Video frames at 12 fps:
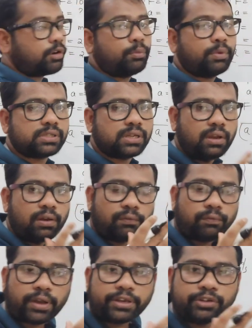of how much?
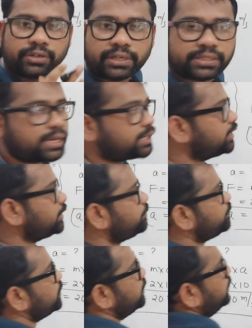5 Newton is
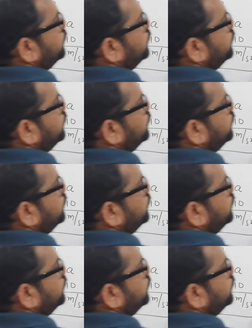acting.